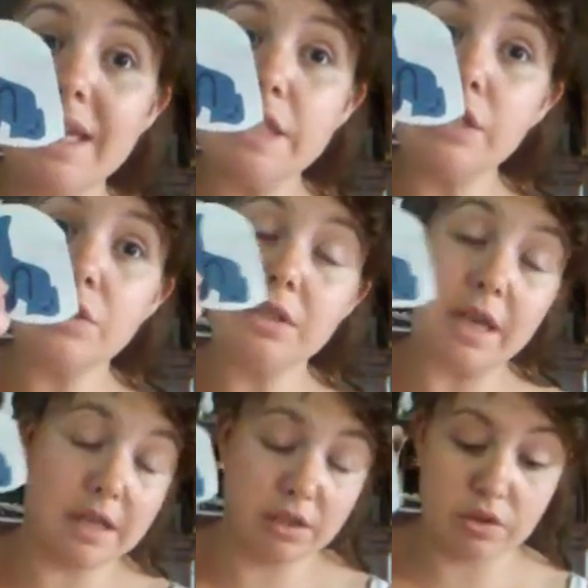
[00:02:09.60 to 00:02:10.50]
each little
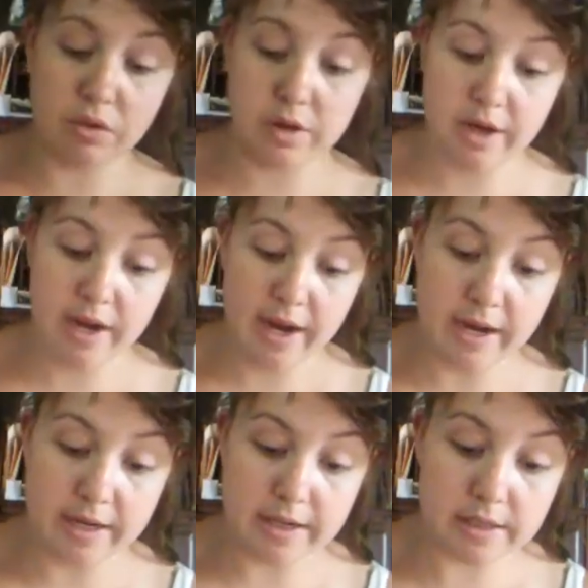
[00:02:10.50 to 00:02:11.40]
dinosaur
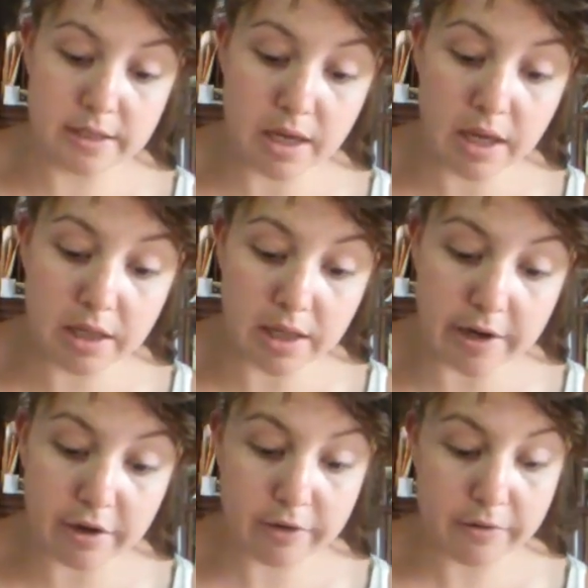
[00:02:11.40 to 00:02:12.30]
has a
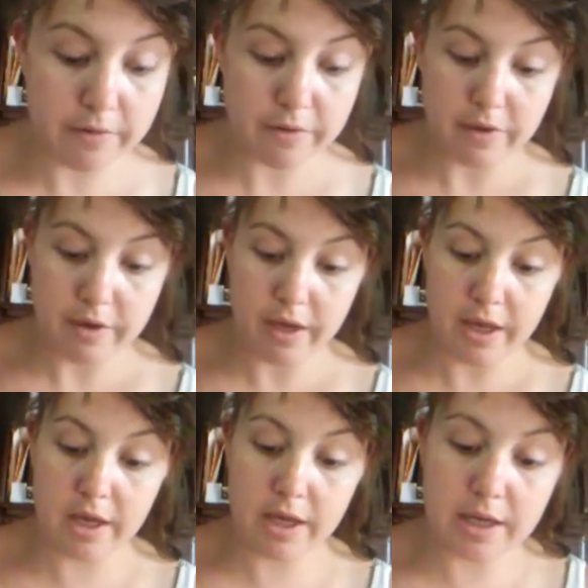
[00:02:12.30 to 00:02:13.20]
letter.
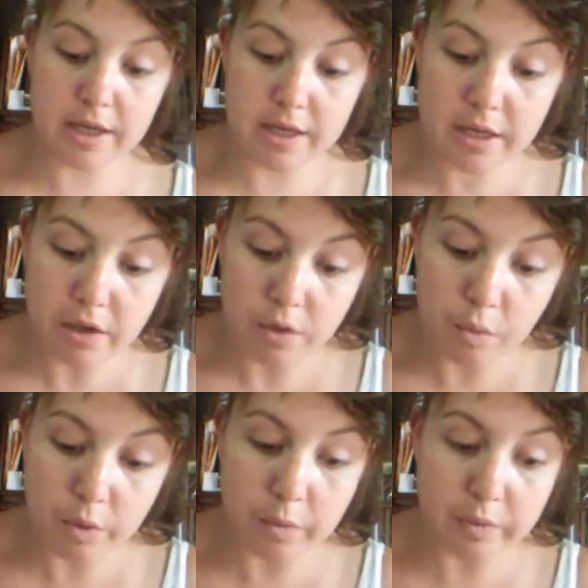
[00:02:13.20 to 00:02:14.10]
And
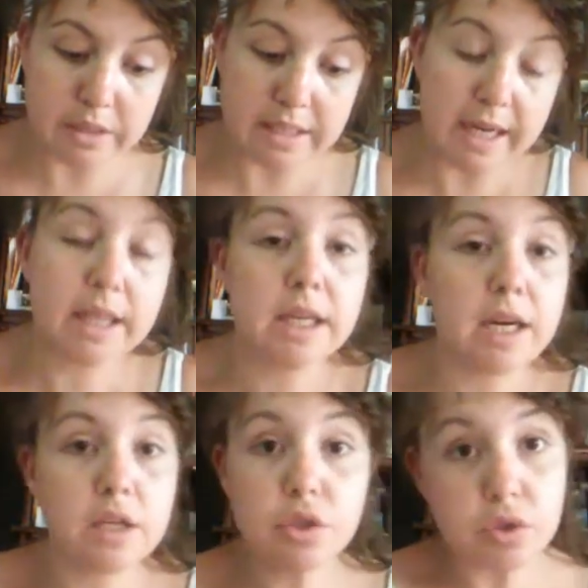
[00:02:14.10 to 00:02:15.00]
we will take the
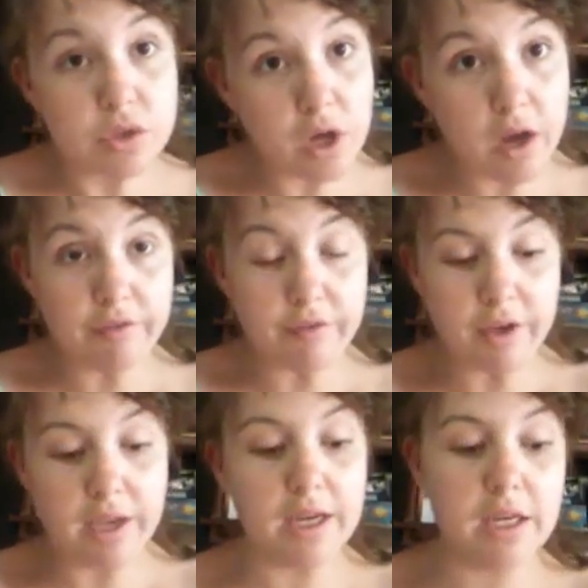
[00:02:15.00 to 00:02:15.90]
dinosaurs off,
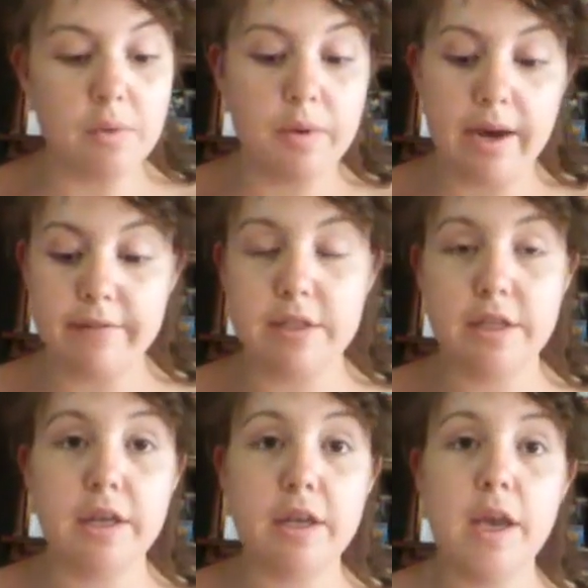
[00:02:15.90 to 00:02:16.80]
and he will have
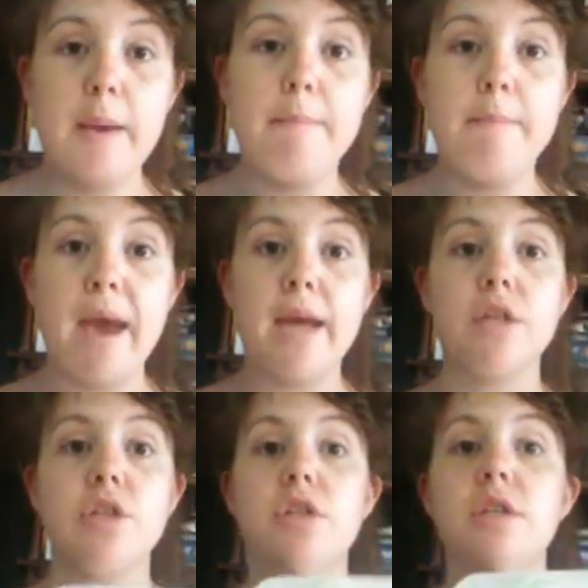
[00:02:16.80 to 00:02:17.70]
to
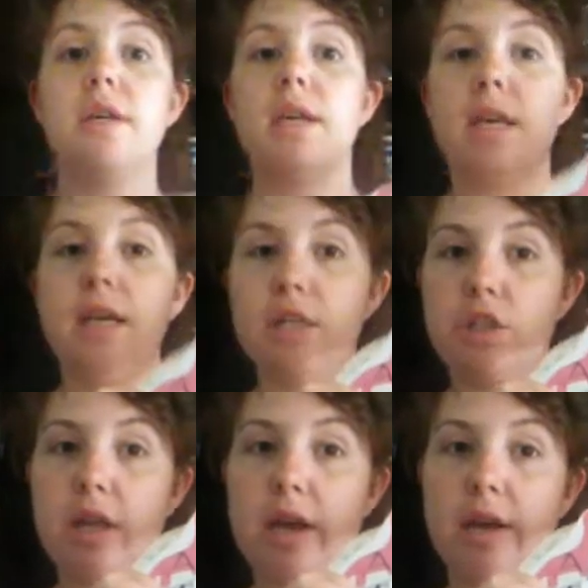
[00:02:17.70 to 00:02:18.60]
match
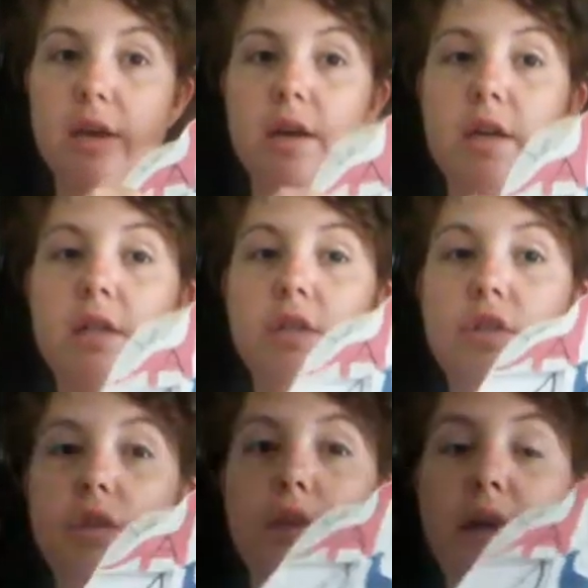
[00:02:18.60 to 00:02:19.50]
each letter
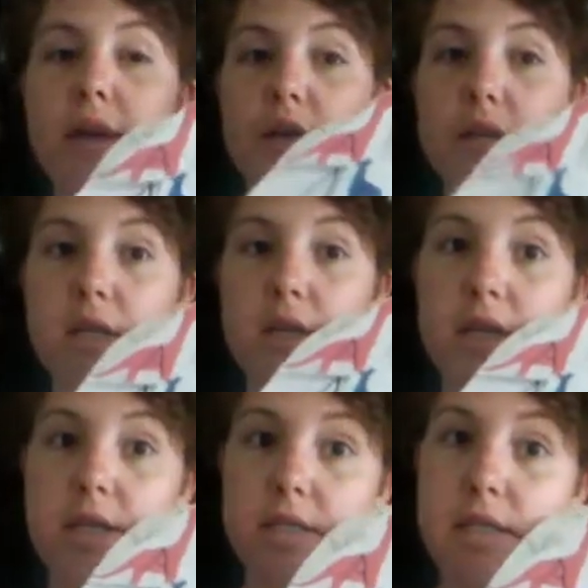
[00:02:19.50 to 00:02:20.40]
to the letters
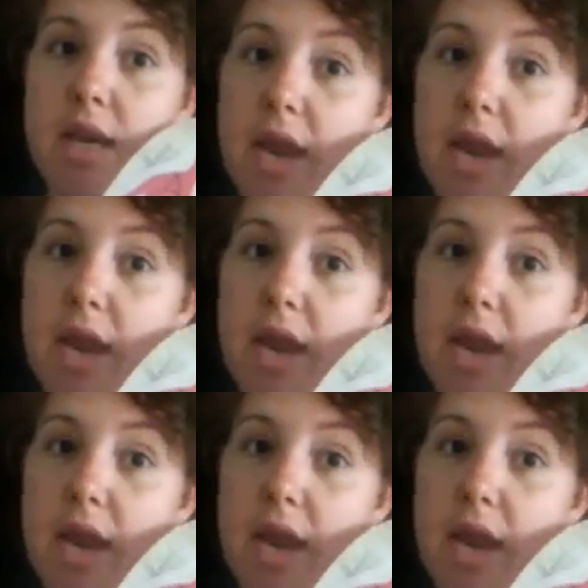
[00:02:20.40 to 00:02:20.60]
in his